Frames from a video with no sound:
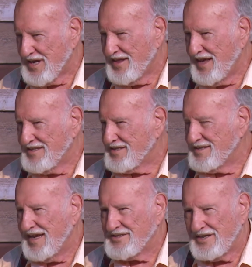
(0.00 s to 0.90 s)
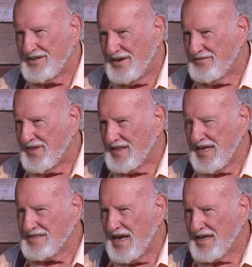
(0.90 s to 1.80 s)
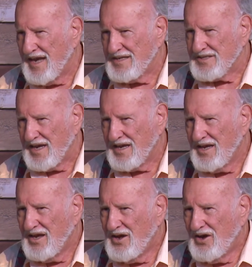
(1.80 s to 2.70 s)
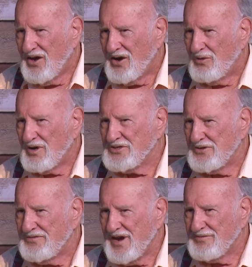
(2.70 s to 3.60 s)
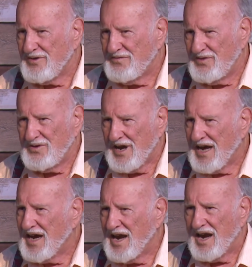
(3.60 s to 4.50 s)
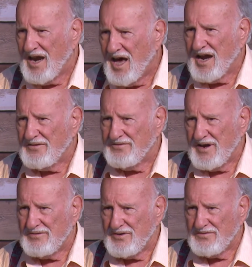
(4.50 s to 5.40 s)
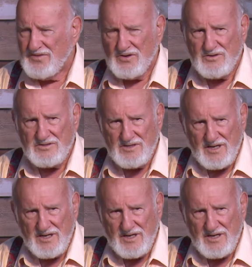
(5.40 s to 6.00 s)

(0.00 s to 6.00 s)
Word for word: Now that's a tough thing. That's like asking, oh, what's your favorite food? I got a lot of favorite foods.